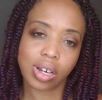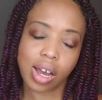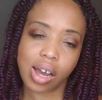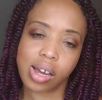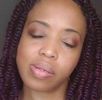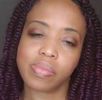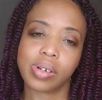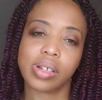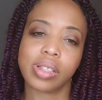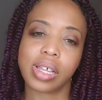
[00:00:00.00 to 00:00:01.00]

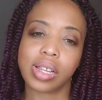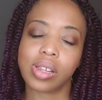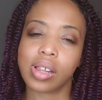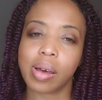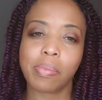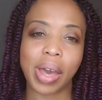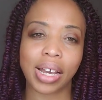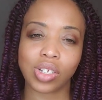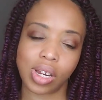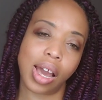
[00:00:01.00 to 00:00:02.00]
then
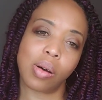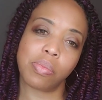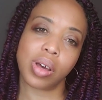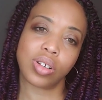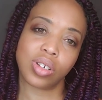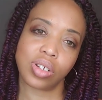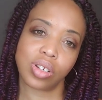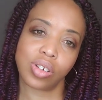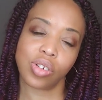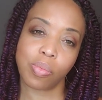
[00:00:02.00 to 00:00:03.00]
imagine how
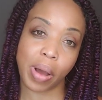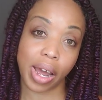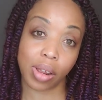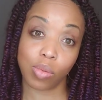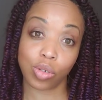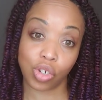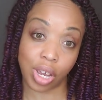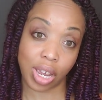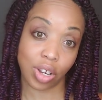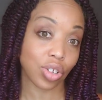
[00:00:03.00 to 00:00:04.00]
much your body will
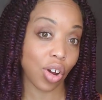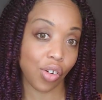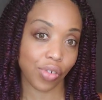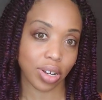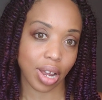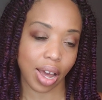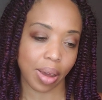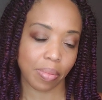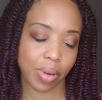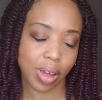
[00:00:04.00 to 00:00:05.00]
change over
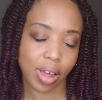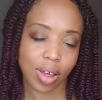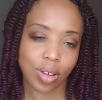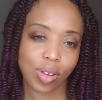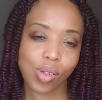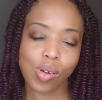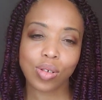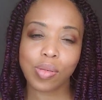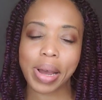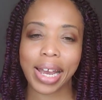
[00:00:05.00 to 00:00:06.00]
time. So, those
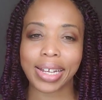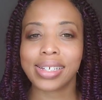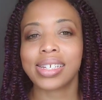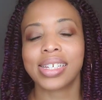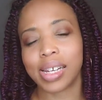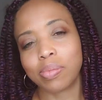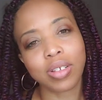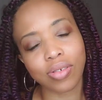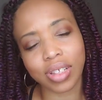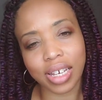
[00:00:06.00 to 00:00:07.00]
are my
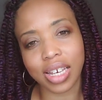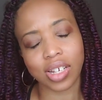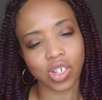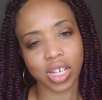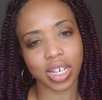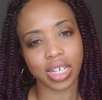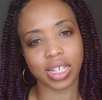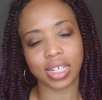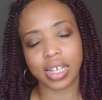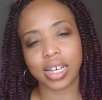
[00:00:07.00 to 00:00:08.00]
tips for the
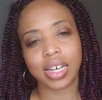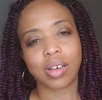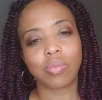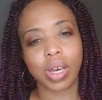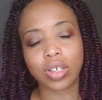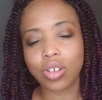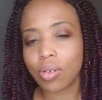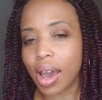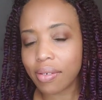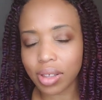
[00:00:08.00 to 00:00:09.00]
kitchen. Make sure
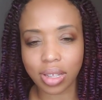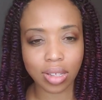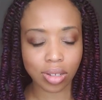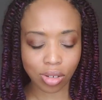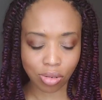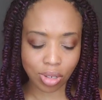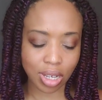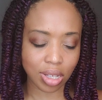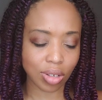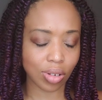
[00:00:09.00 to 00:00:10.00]
you have the
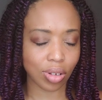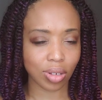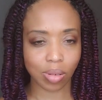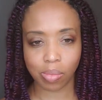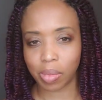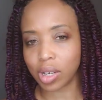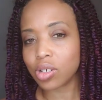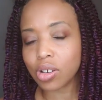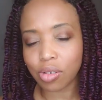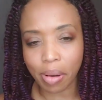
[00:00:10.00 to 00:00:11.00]
utensils. Make
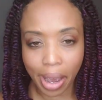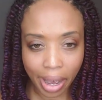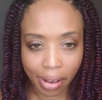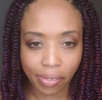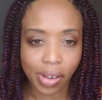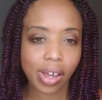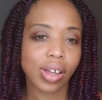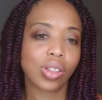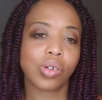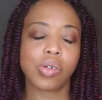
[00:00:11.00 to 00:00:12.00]
sure you have
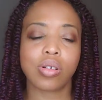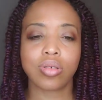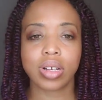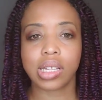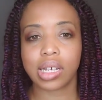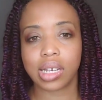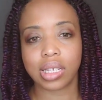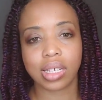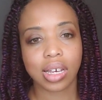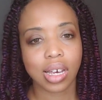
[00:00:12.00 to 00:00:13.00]
the grocery
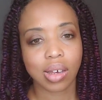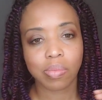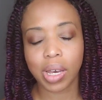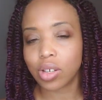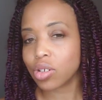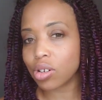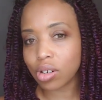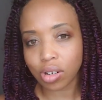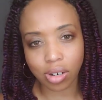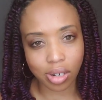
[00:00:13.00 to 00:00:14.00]
list. Make
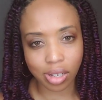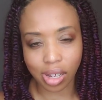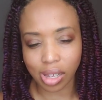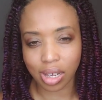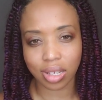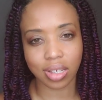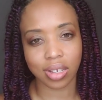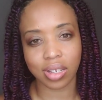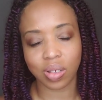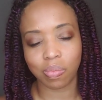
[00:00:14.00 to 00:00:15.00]
sure the
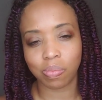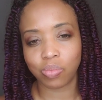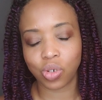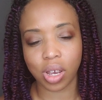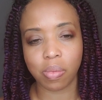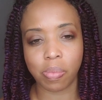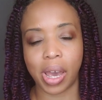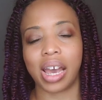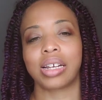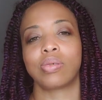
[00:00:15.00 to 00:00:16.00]
list is jam
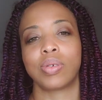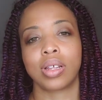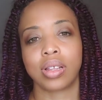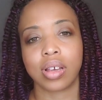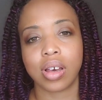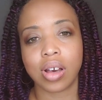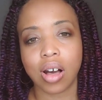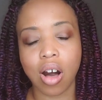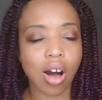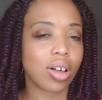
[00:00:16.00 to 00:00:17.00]
packed with
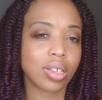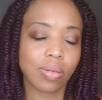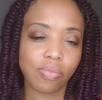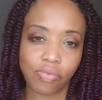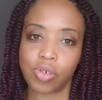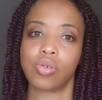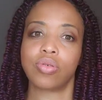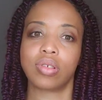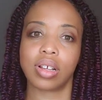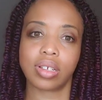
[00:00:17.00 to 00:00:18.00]
awesome
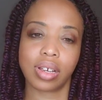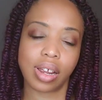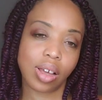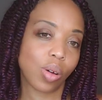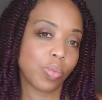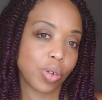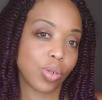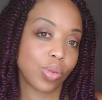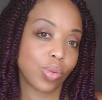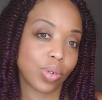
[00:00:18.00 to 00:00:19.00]
foods that's going to help
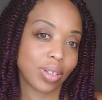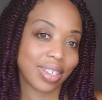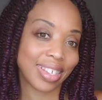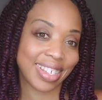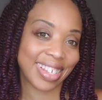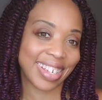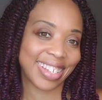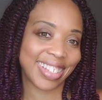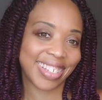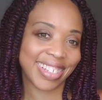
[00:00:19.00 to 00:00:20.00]
you succeed.